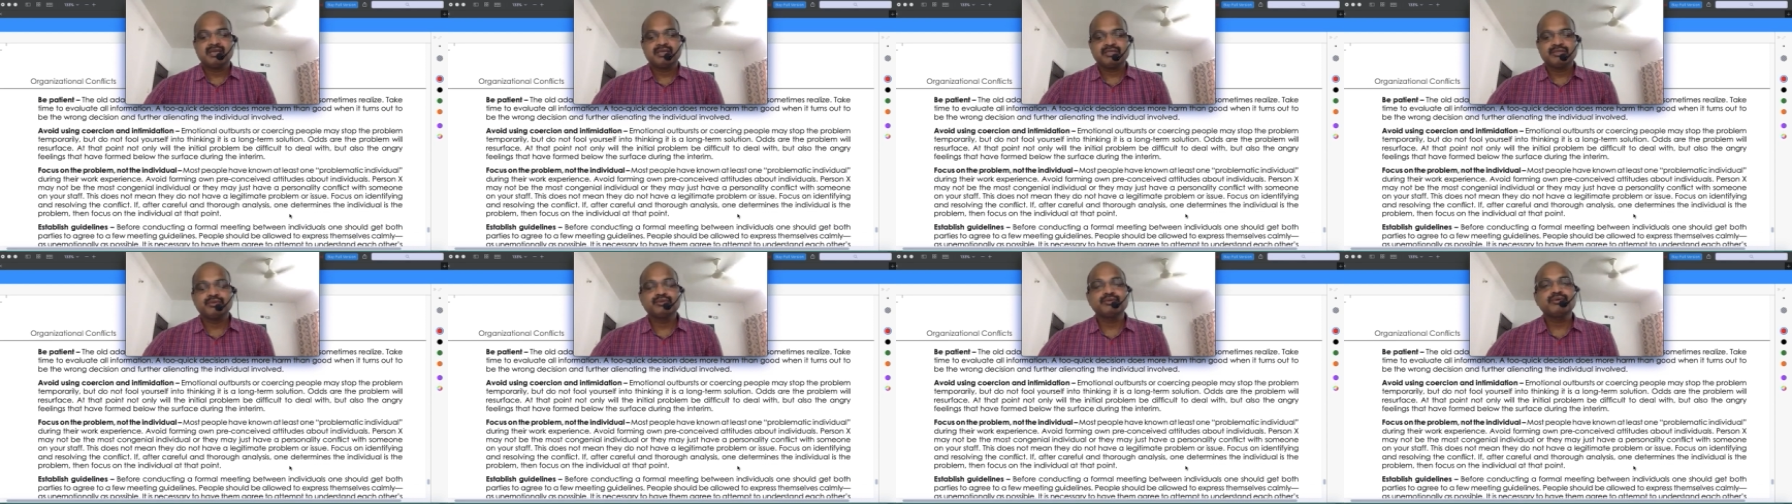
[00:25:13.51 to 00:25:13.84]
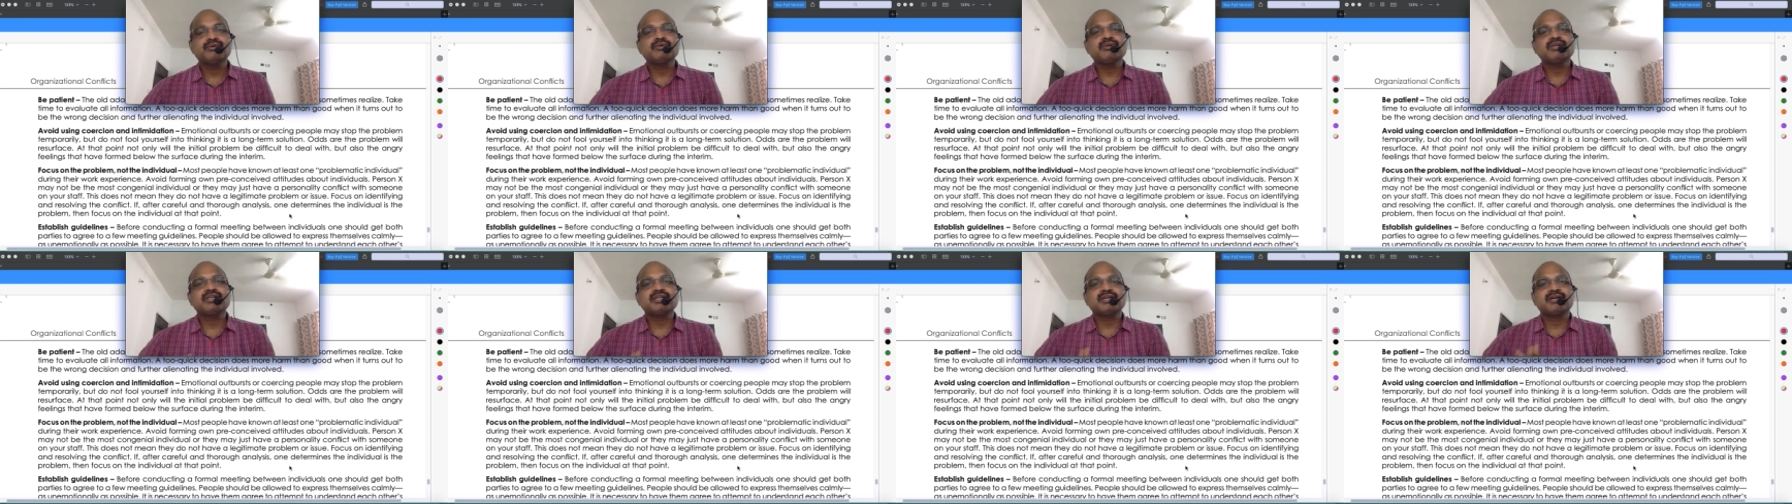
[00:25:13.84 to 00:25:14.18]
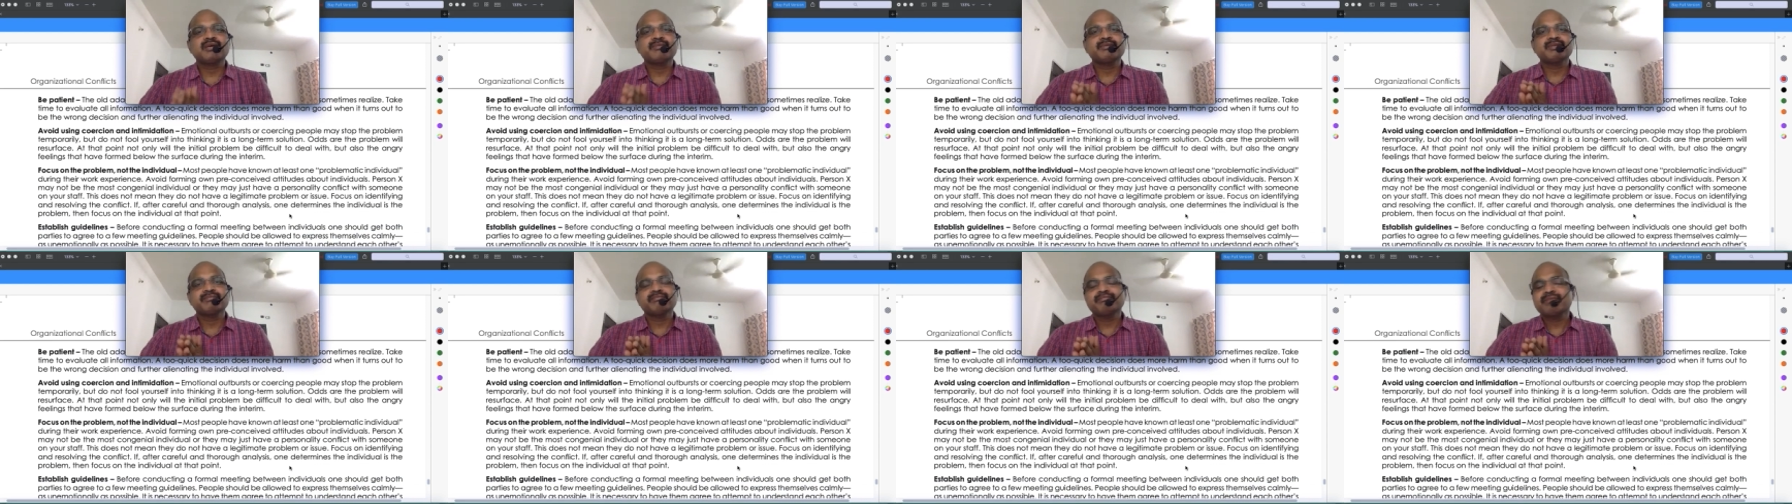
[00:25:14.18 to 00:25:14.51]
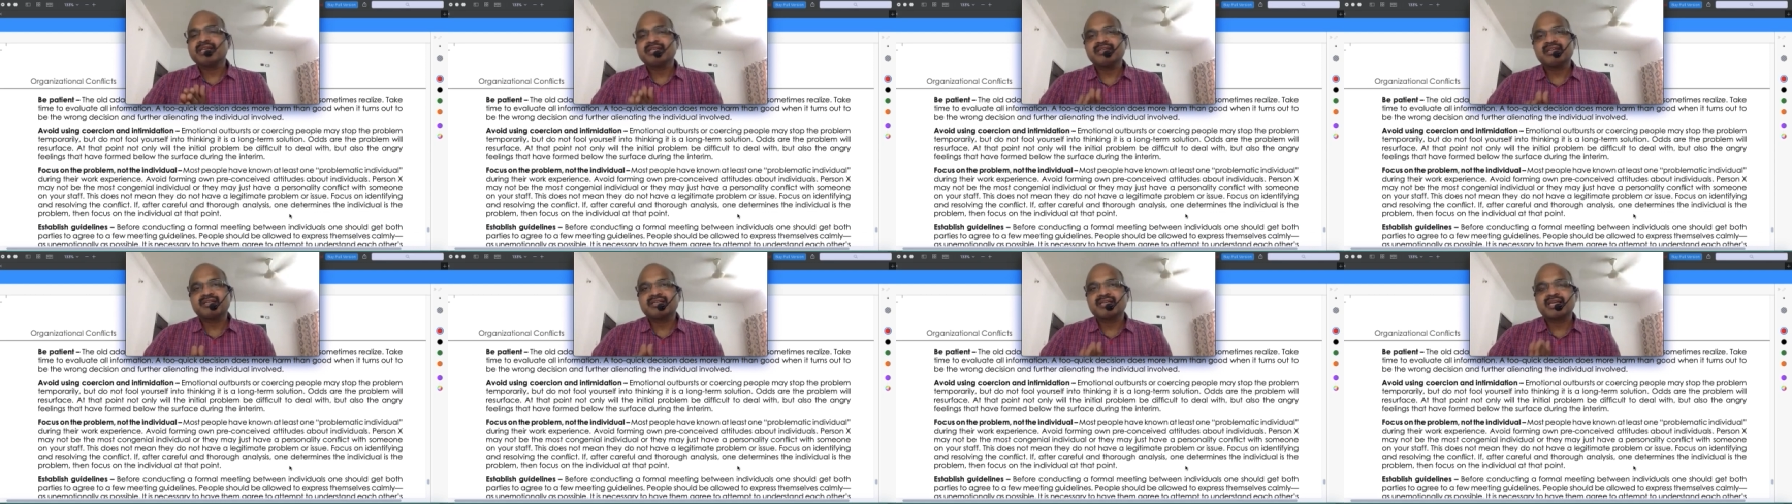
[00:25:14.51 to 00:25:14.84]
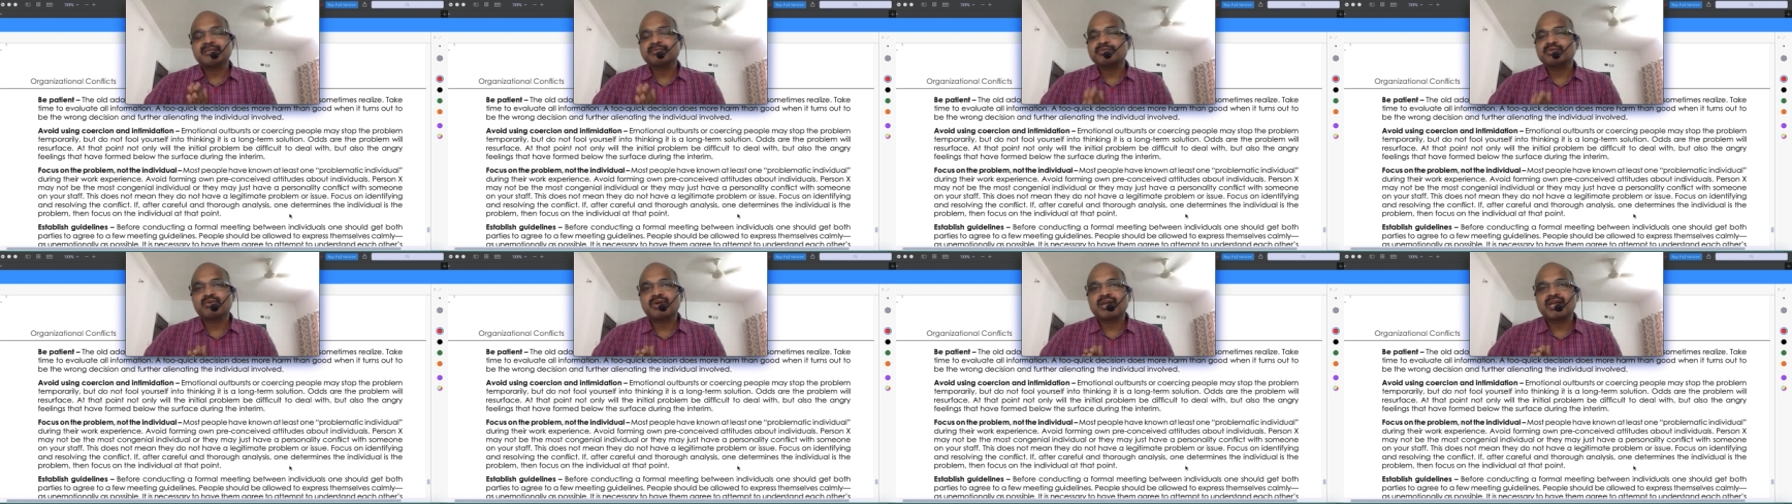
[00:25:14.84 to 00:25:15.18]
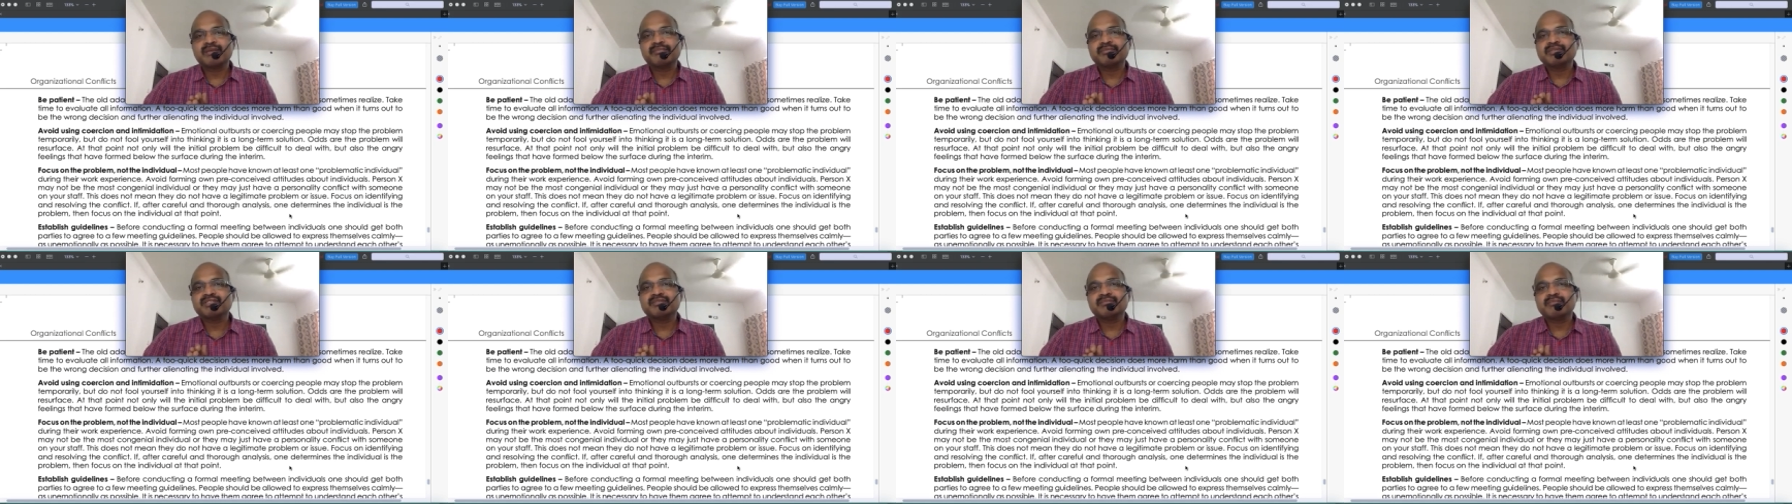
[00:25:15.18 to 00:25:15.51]
you don't i mean many a times what
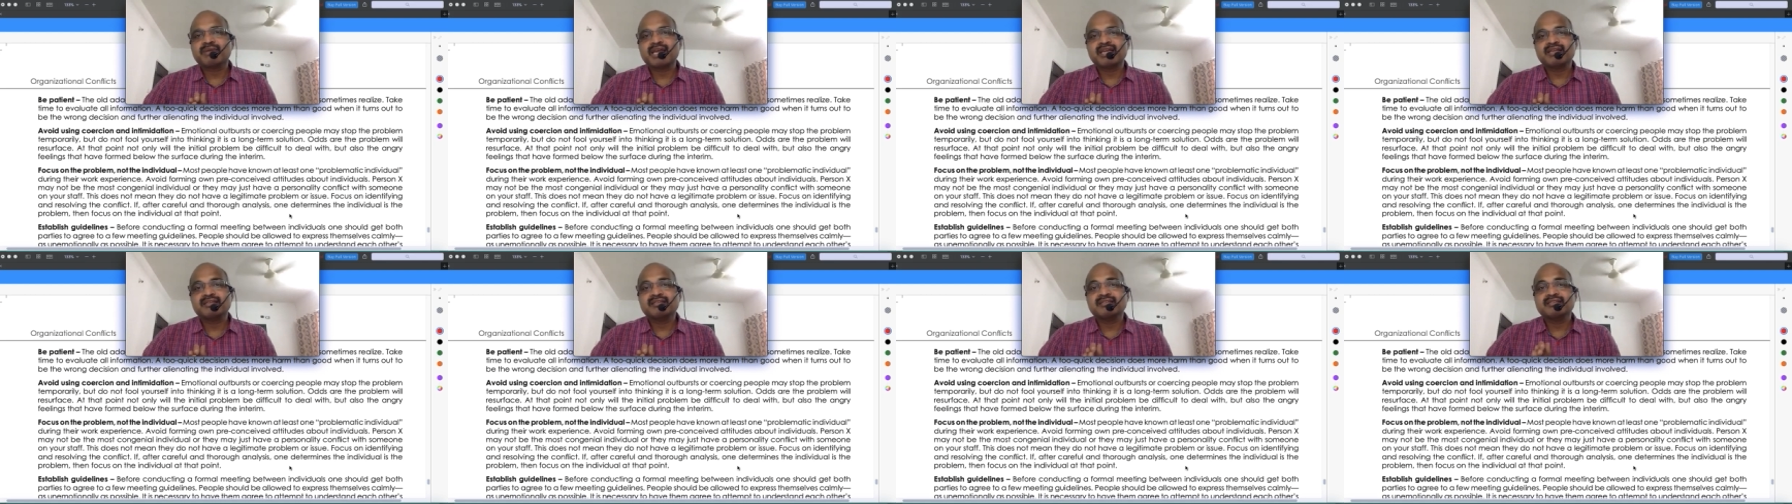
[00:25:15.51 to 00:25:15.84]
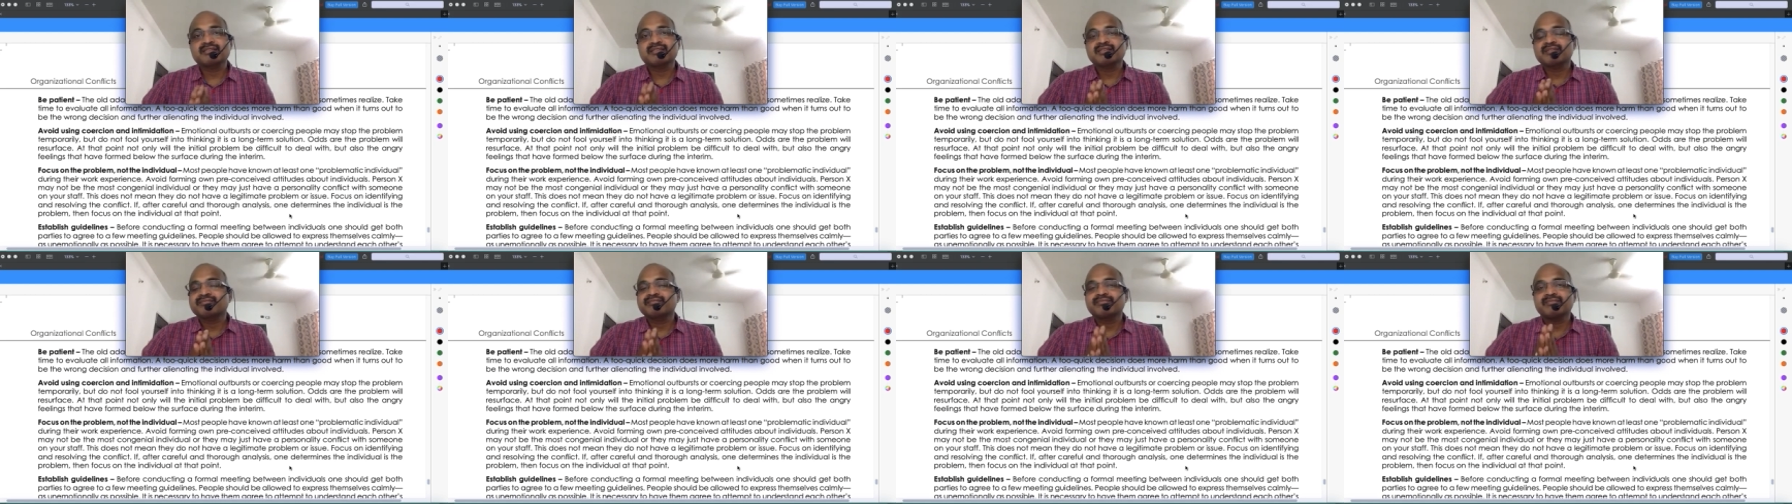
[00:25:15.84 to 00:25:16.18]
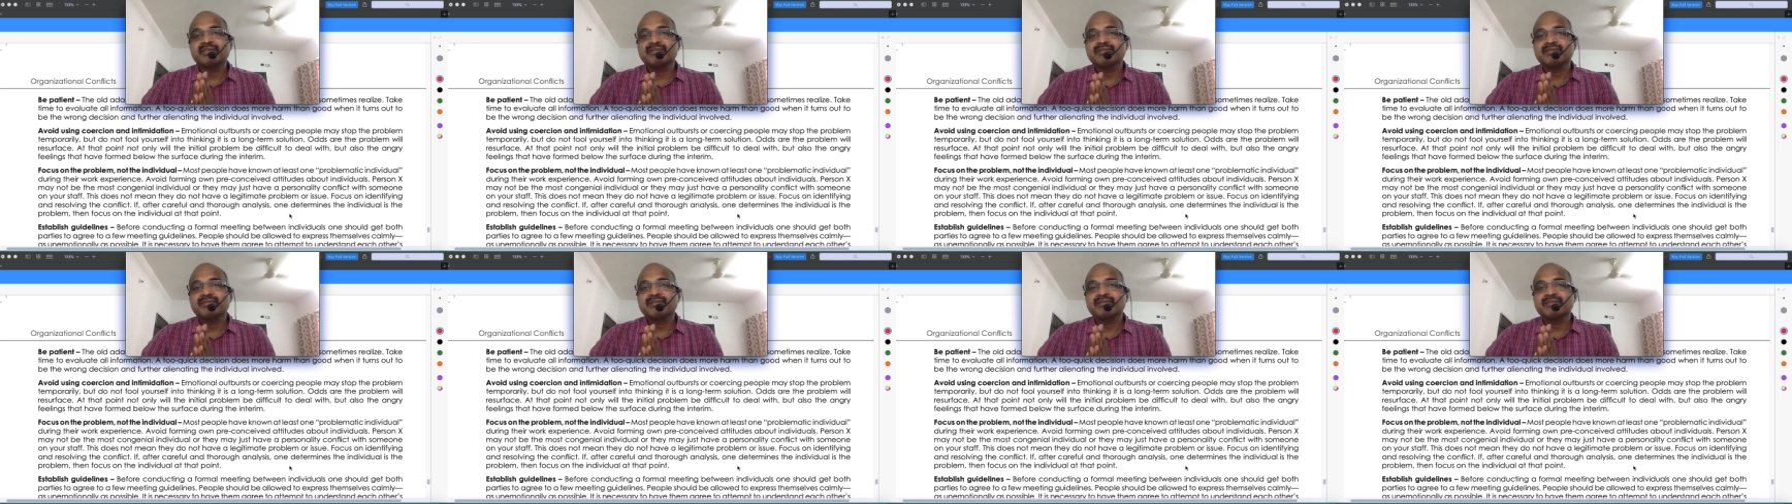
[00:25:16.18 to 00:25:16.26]
happens managers if,